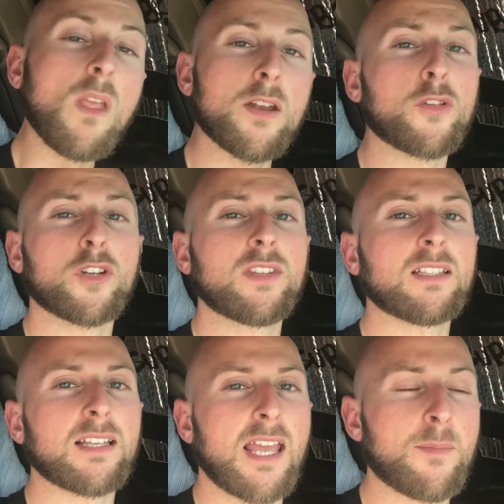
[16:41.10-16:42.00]
Another good thing
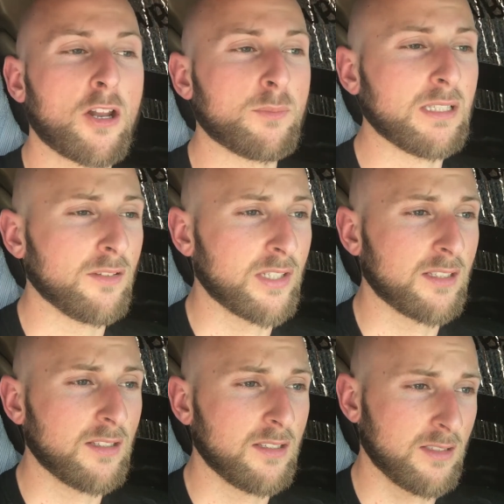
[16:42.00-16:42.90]
that came out of me
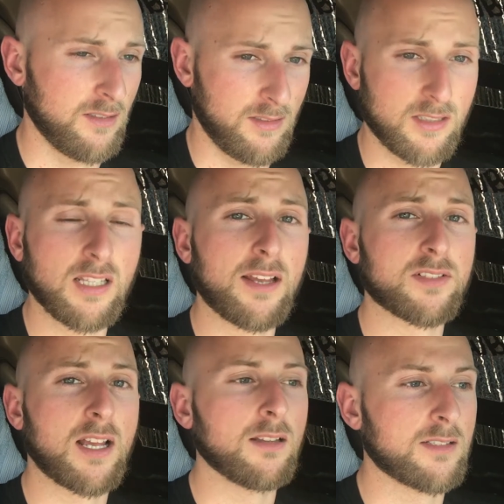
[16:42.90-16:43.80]
living in this
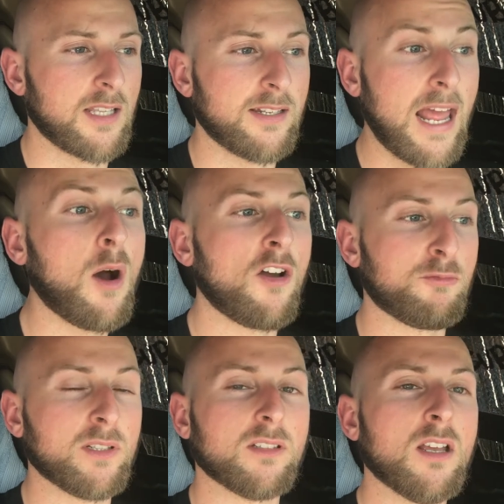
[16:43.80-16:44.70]
lifestyle is that now I've
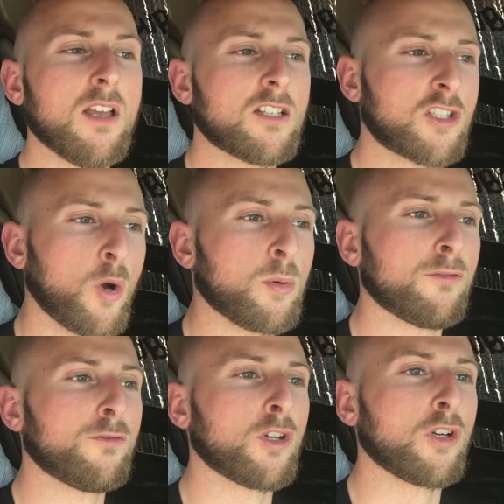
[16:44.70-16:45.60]
been sober
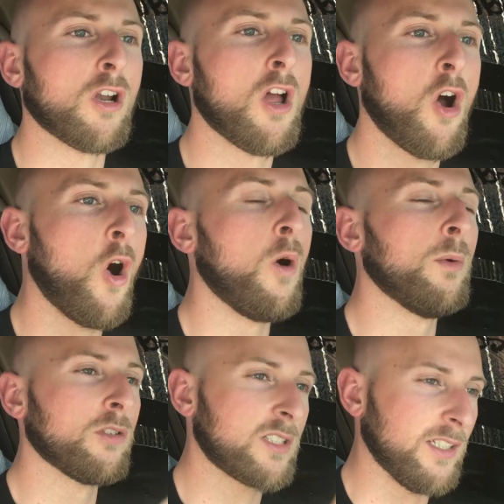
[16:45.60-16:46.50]
for
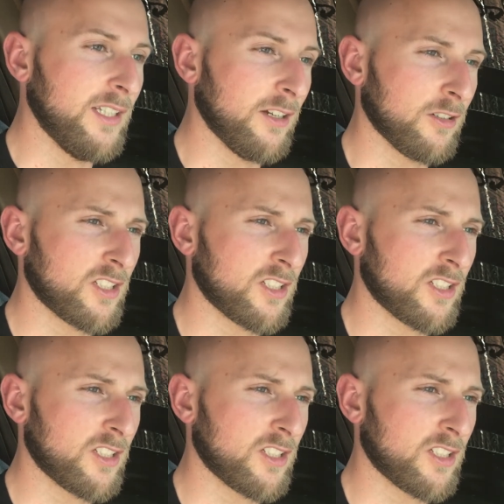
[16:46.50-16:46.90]
almost a year.